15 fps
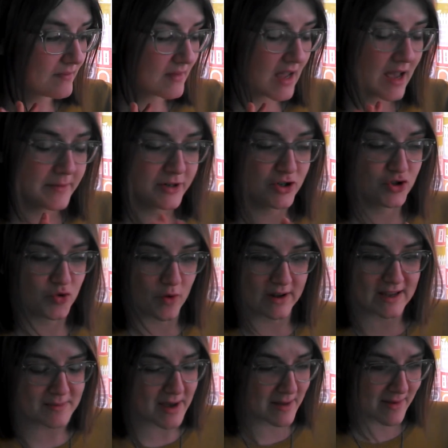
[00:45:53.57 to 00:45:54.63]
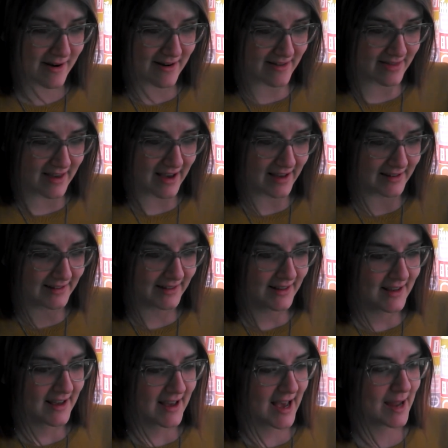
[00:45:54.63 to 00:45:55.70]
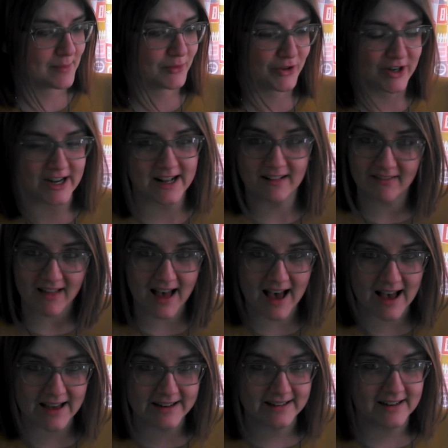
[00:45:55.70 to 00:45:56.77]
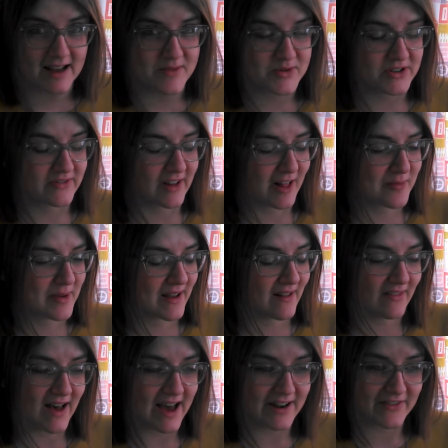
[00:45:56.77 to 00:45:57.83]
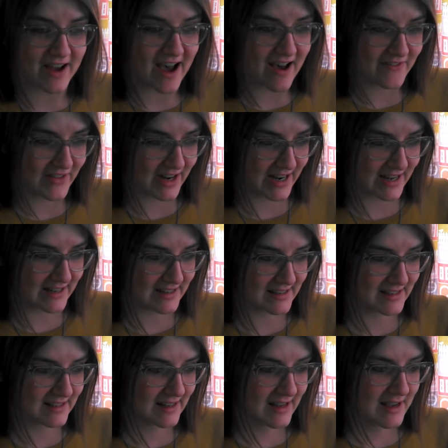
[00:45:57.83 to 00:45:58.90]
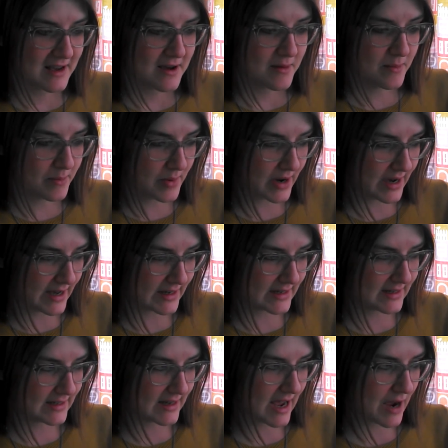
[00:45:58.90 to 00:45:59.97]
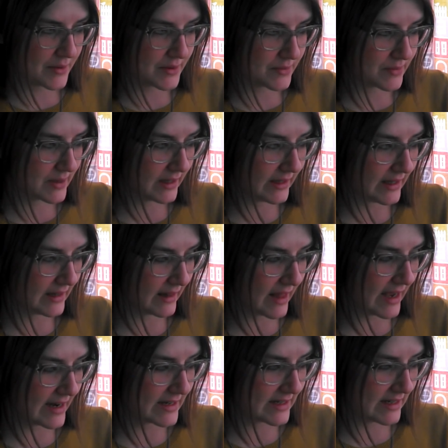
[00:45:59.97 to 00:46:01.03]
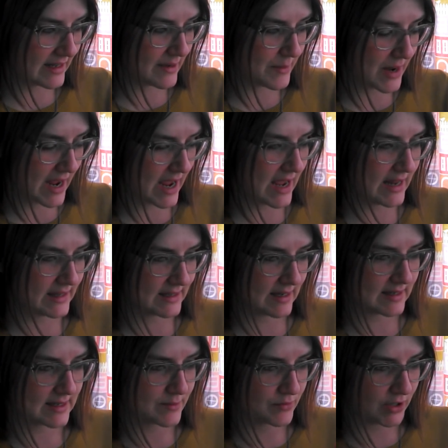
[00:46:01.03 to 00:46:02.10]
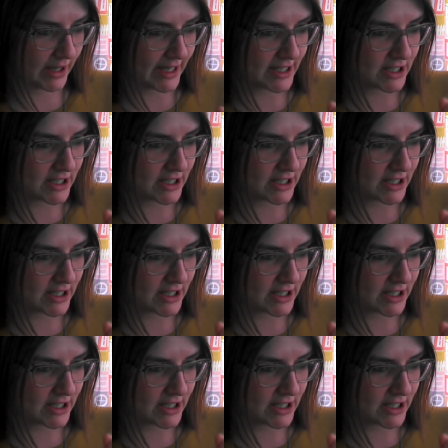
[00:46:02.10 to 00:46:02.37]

I'm enjoying my marathon. I'm learning a lot. I'm developing a lot of confidence, but I would really like to get my hands on some really